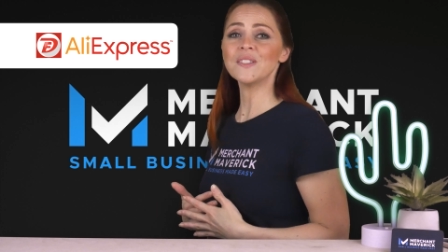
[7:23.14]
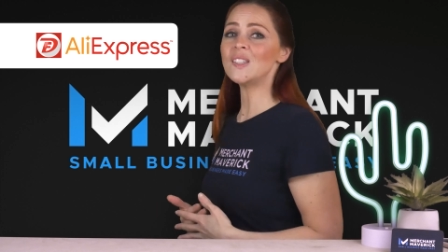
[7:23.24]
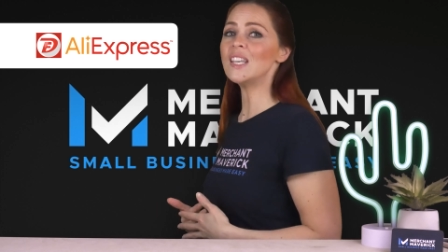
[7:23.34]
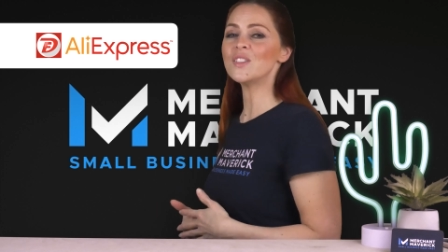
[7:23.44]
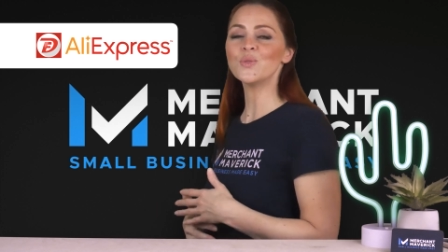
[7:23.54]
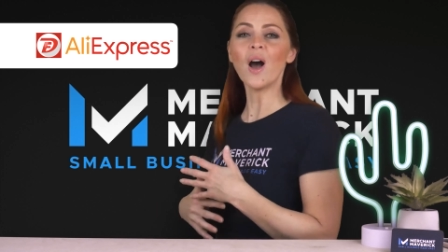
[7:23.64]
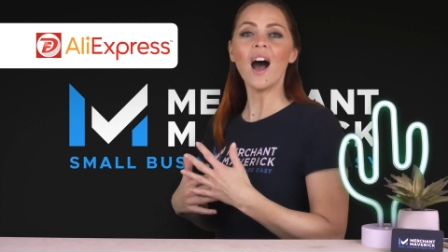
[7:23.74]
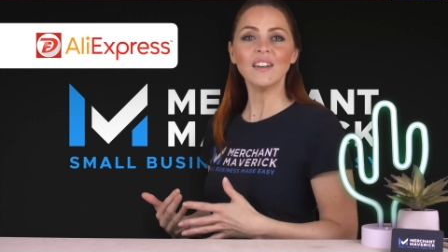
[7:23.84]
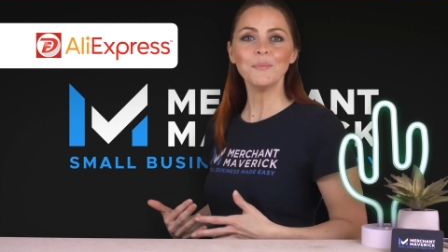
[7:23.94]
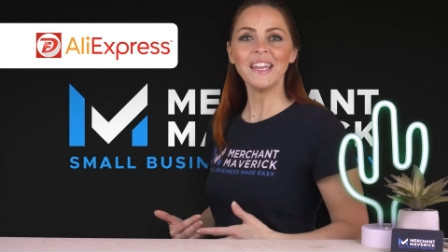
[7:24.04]
seeks to
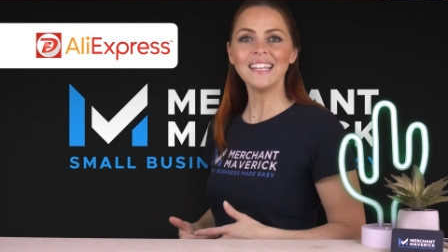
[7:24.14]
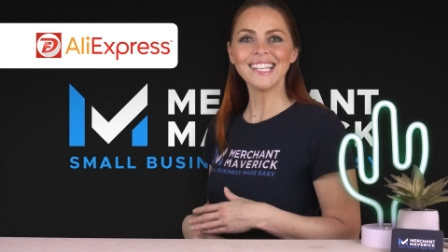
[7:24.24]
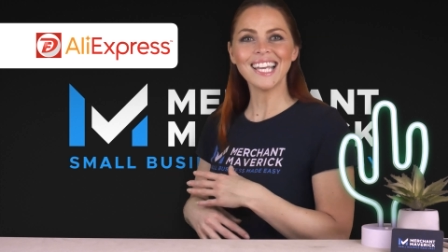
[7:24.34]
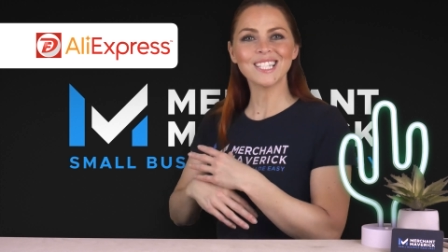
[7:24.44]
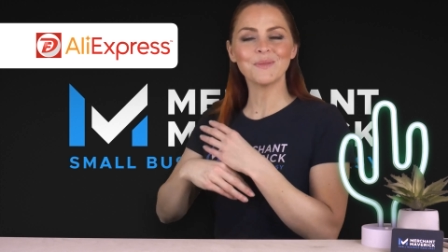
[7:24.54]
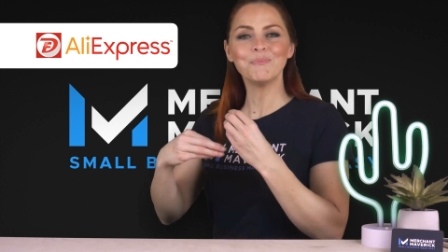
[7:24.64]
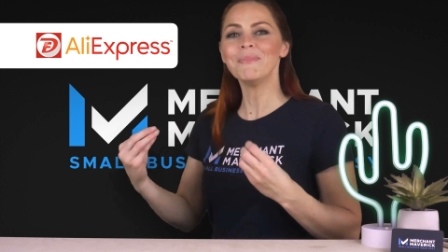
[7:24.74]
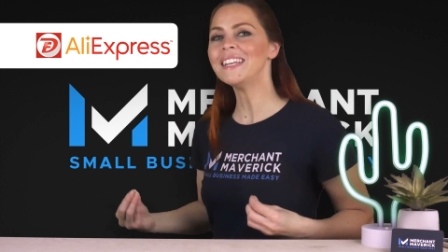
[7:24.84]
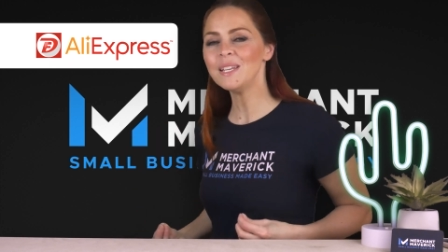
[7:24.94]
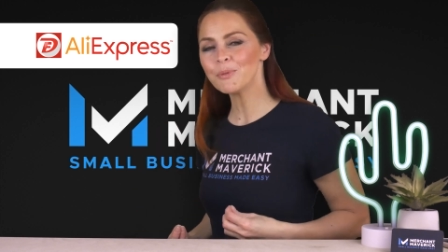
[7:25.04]
automate as
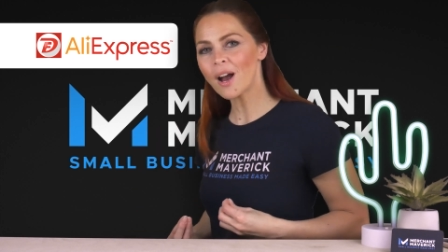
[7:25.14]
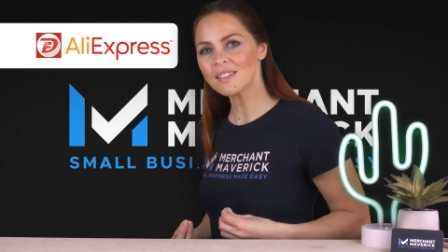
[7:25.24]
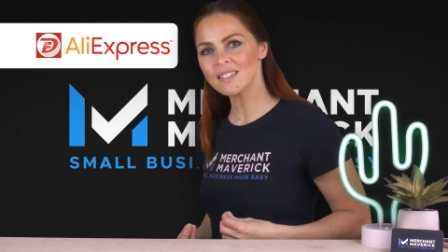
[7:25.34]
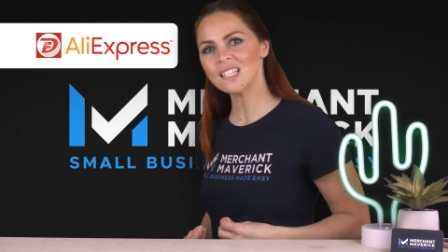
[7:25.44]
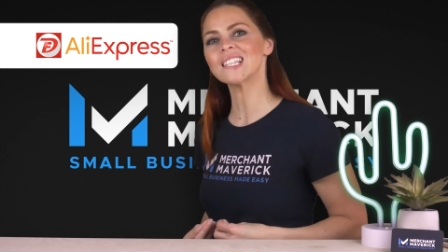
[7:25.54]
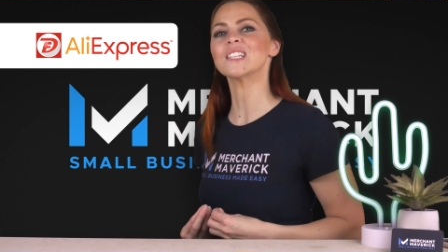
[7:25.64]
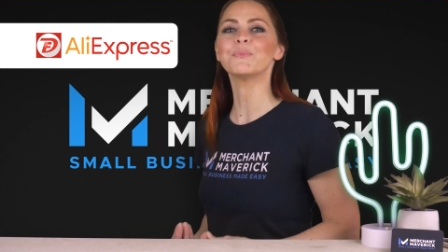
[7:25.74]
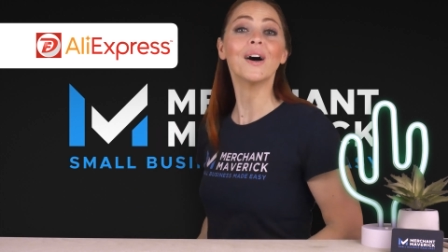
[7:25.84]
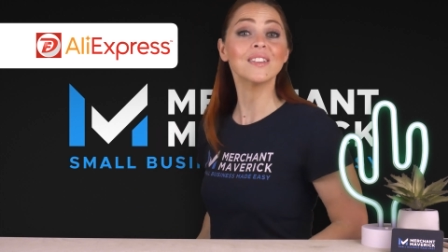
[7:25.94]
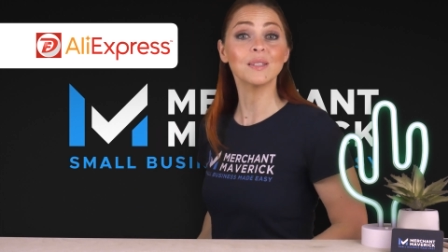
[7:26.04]
many processes as
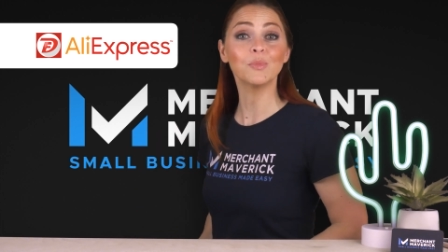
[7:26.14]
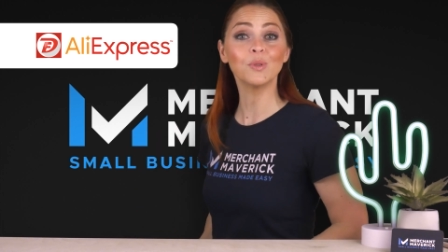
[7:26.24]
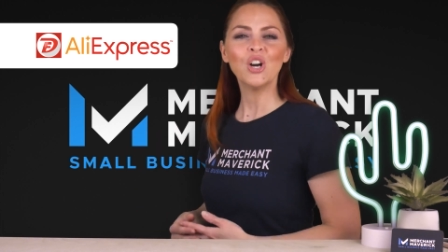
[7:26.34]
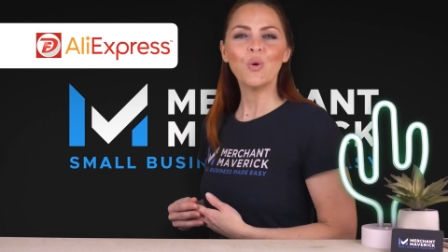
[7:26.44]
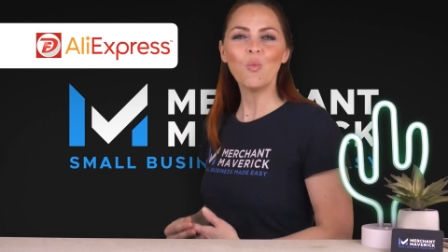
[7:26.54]
possible.